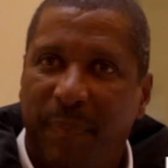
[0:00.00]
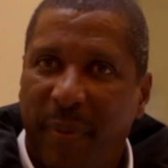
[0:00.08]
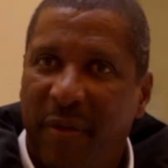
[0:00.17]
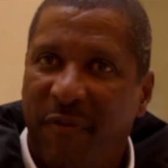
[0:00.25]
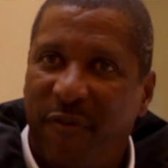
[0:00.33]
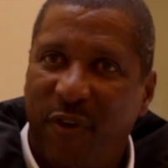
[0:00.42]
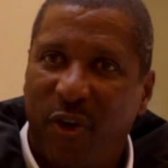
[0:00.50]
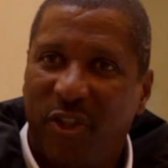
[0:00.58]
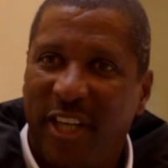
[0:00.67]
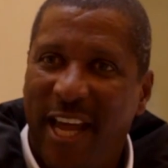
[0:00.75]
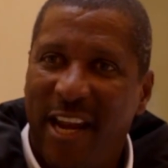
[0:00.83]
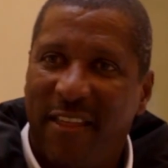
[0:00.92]
Being
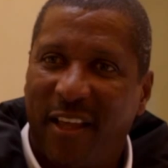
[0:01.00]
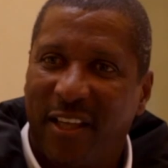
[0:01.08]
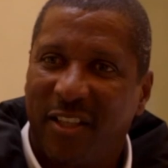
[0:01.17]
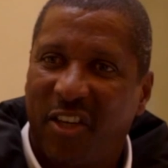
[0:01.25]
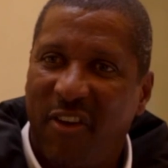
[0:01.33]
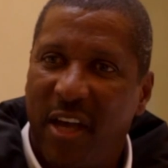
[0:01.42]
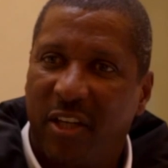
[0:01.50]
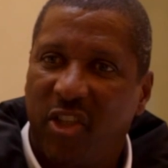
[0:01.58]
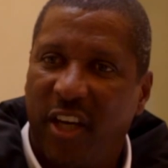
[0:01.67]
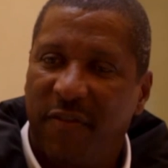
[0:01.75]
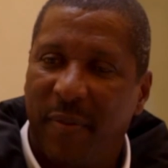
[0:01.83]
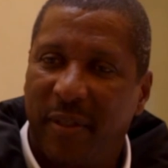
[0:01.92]
first at anything is a great
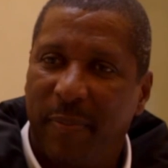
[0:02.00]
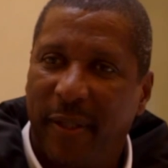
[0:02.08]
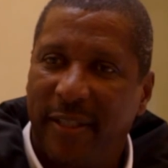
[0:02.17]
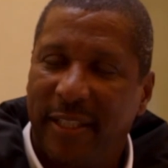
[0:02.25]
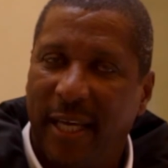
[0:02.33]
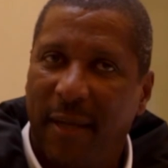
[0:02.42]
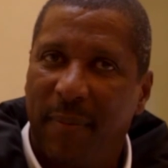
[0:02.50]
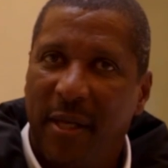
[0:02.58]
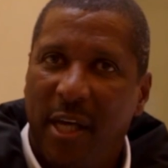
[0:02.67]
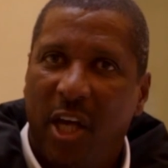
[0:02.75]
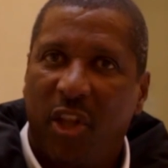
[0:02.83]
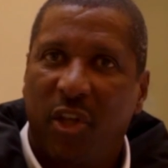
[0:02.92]
achievement, but um,
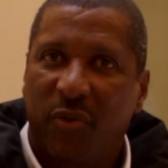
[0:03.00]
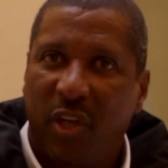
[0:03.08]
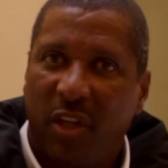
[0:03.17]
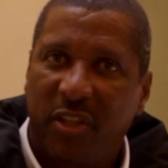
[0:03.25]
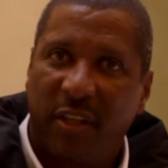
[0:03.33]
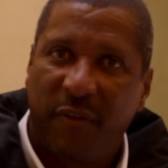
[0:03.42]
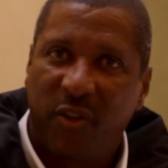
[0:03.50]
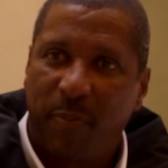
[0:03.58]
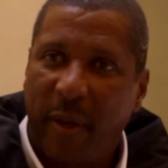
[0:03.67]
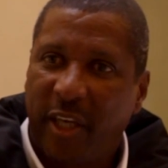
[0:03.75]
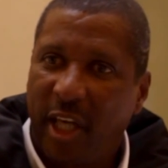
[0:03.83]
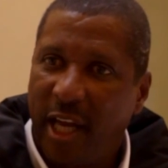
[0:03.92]
there was a lot of
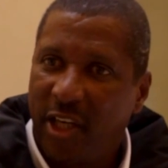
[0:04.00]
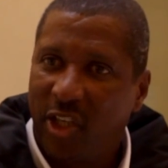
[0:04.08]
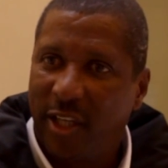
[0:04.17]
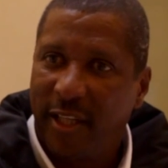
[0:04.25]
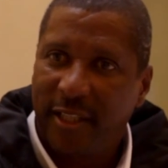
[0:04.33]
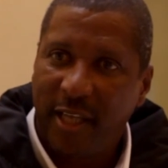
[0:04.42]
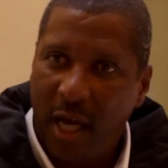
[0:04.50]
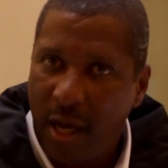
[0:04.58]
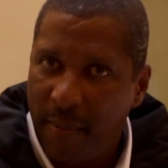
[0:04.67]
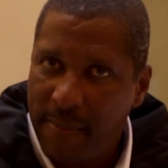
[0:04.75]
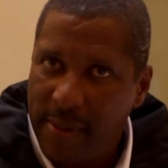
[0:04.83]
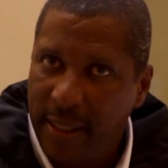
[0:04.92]
speculation at the
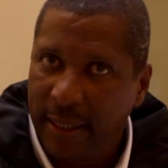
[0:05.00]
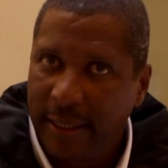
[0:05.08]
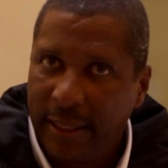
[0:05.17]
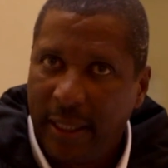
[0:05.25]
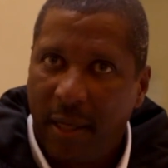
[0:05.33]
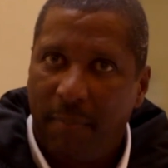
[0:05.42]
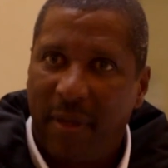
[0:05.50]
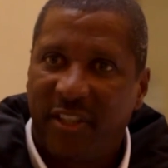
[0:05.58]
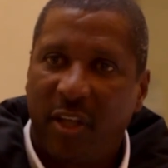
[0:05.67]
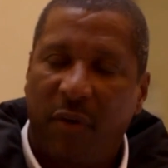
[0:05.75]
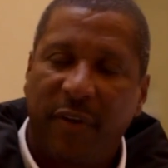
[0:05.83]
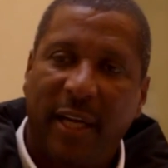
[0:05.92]
time. Uh,
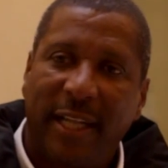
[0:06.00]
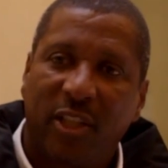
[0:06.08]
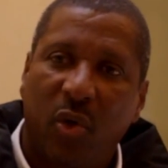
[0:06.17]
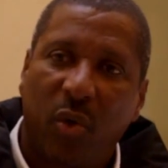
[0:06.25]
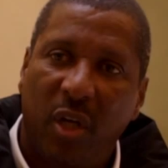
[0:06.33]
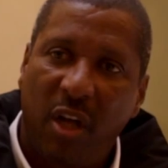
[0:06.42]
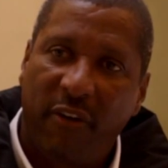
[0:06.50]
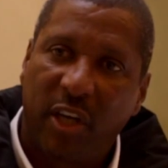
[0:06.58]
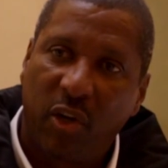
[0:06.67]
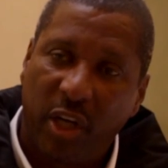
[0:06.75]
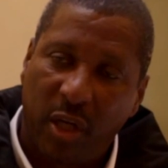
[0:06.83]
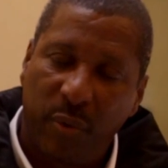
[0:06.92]
myself and a lad called Laurie
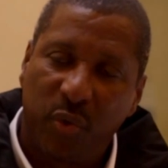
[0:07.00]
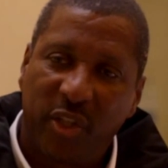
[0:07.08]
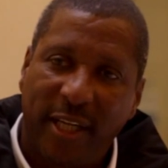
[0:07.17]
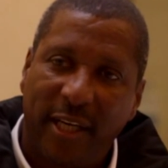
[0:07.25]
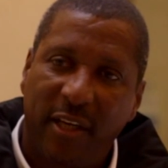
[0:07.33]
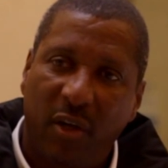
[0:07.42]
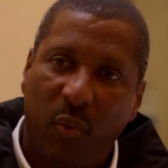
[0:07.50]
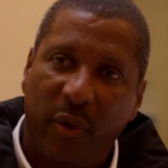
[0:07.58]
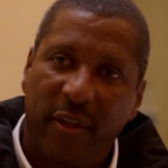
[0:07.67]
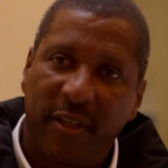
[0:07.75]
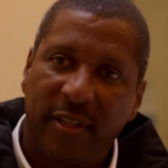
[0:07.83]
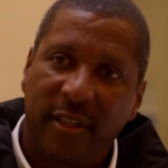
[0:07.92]
Cunningham, who's sadly not
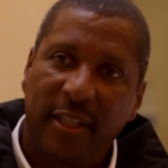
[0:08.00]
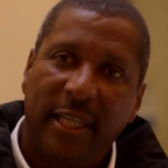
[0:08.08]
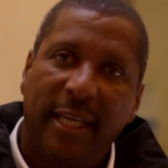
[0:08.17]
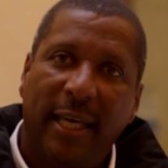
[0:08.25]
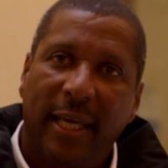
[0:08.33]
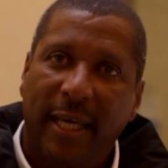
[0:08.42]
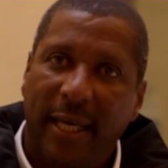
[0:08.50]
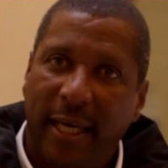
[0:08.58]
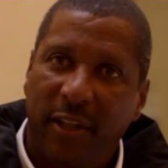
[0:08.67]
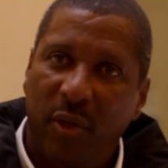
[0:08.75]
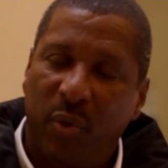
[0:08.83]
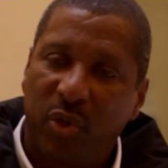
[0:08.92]
with us,
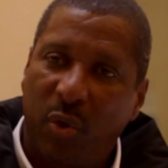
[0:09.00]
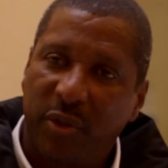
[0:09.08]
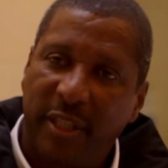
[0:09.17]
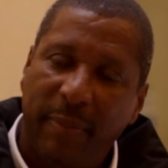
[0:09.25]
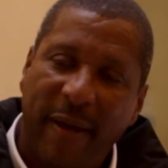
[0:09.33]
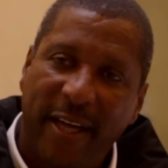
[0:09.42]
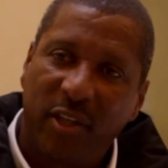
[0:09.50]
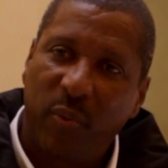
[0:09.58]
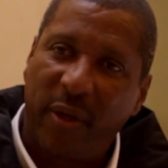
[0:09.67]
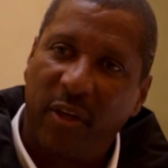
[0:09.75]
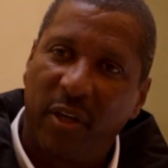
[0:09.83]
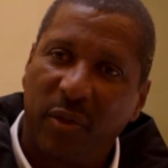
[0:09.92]
uh, there was always debate
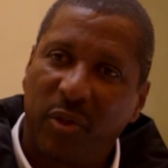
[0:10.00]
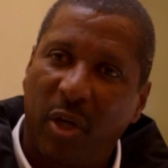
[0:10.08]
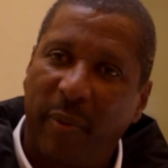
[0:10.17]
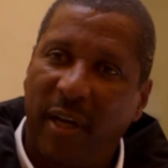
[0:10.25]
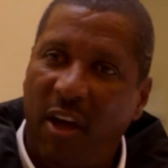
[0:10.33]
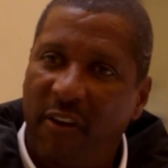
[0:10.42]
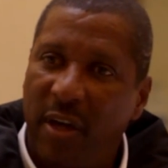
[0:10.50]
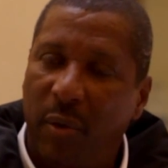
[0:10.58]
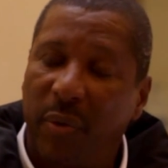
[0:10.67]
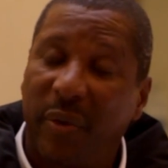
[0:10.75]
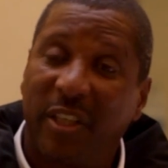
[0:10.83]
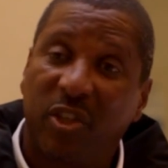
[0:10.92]
whether it was going to be Laurie
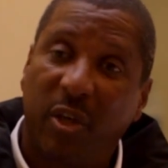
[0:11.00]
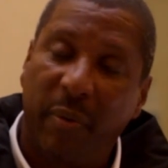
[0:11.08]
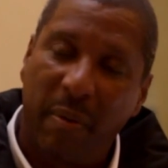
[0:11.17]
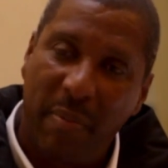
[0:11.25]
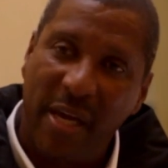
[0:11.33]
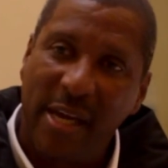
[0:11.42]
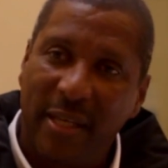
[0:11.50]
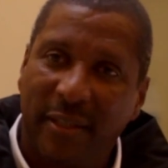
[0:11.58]
or whether it was going to be me.